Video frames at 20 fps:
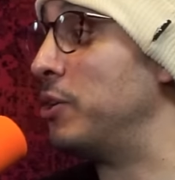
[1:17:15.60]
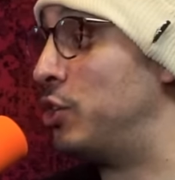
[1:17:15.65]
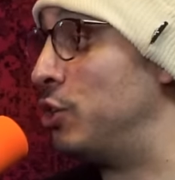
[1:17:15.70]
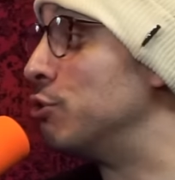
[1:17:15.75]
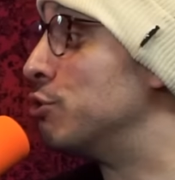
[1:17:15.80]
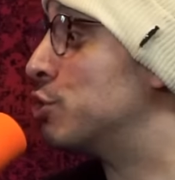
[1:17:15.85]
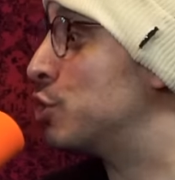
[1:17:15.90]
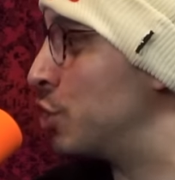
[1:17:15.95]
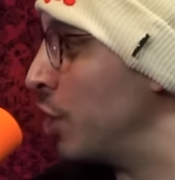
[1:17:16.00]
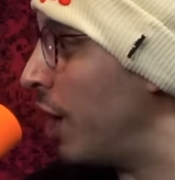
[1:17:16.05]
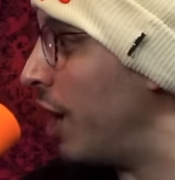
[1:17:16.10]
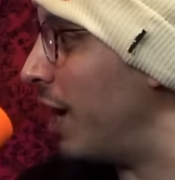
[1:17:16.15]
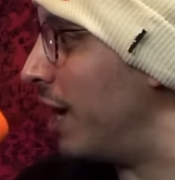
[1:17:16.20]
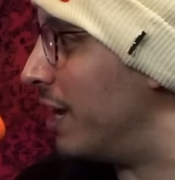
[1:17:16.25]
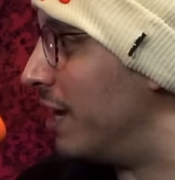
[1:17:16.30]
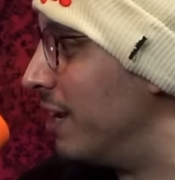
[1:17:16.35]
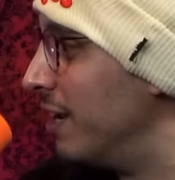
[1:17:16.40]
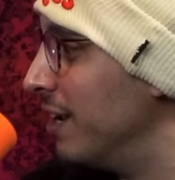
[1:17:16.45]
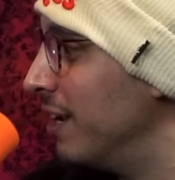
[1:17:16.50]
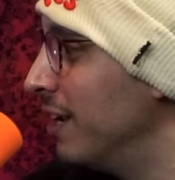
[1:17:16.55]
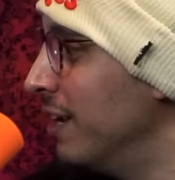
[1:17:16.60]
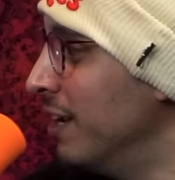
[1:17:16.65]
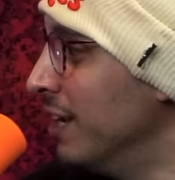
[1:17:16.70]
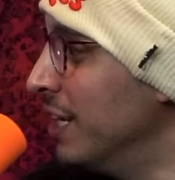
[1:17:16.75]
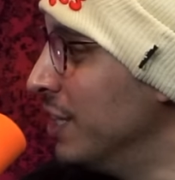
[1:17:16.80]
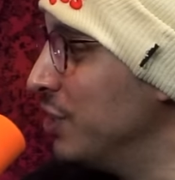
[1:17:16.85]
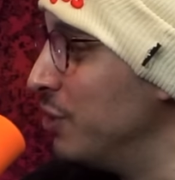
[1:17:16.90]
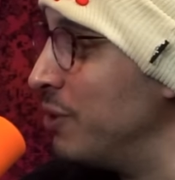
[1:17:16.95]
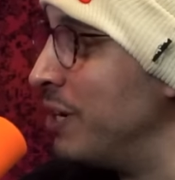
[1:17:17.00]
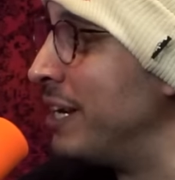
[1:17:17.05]
you should.
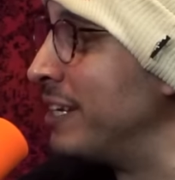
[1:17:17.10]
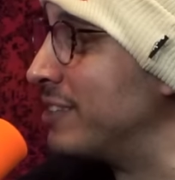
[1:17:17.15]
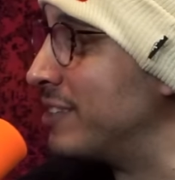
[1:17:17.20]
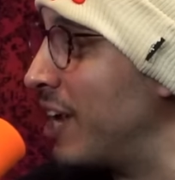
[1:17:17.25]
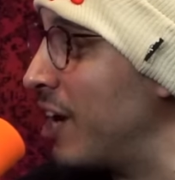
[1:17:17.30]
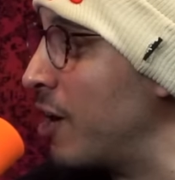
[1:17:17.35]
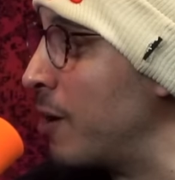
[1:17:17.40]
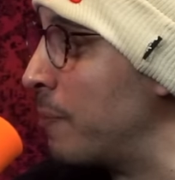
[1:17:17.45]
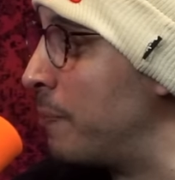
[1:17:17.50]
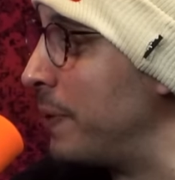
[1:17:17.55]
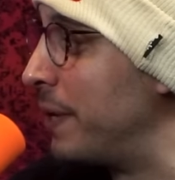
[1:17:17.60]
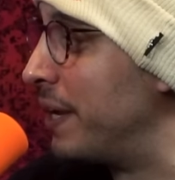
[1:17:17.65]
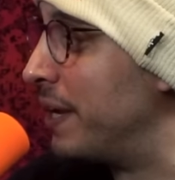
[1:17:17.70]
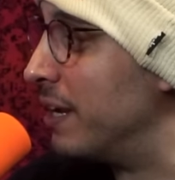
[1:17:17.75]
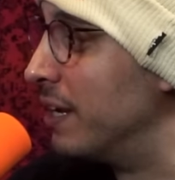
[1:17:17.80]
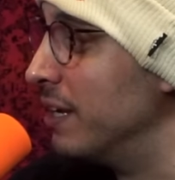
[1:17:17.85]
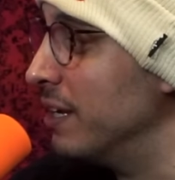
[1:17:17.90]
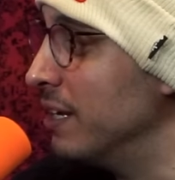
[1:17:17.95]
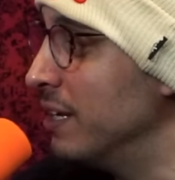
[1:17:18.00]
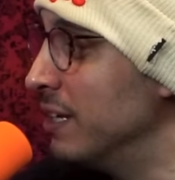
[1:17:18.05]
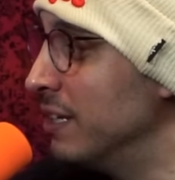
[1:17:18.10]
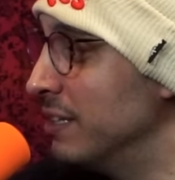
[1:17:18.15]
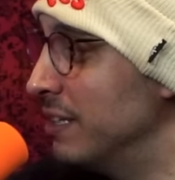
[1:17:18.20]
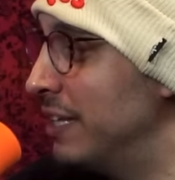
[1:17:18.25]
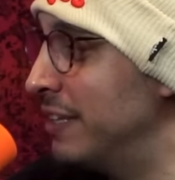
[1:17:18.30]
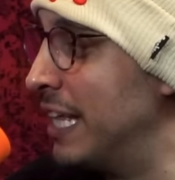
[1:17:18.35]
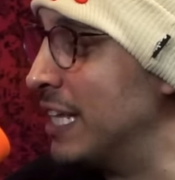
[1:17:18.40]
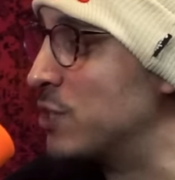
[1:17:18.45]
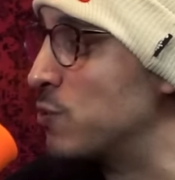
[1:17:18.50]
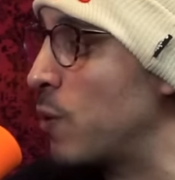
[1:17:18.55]
You need therapy.
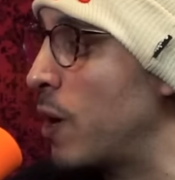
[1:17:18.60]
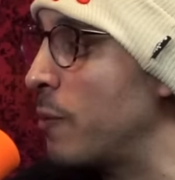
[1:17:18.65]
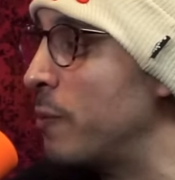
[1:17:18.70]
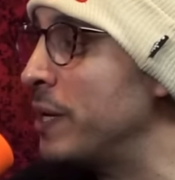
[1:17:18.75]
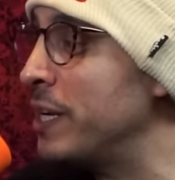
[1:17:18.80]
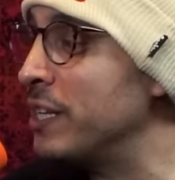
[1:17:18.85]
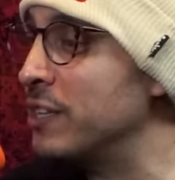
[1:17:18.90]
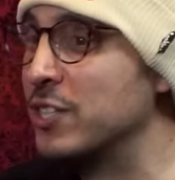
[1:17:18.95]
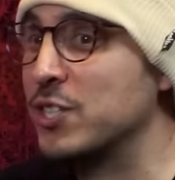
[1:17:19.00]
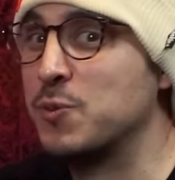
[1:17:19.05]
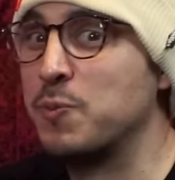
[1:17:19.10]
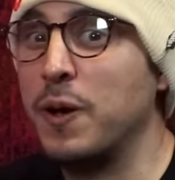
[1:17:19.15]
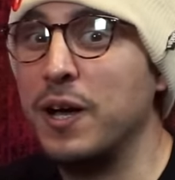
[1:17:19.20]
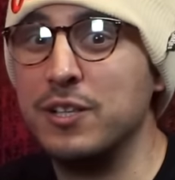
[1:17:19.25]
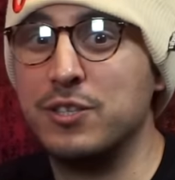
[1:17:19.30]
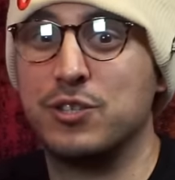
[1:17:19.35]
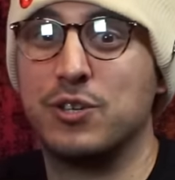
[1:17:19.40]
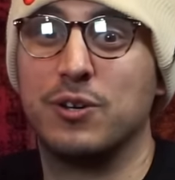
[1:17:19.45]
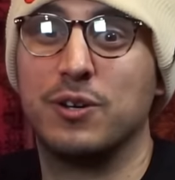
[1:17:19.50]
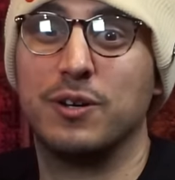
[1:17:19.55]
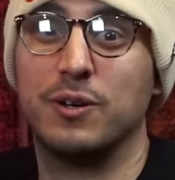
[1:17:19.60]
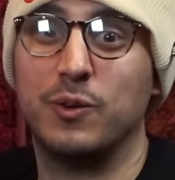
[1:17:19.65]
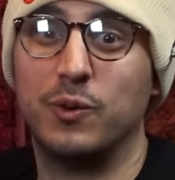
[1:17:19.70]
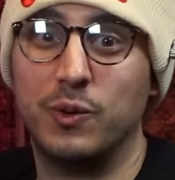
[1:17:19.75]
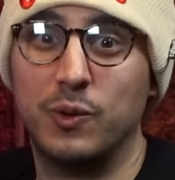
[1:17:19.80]
And that's why we need the sponsor.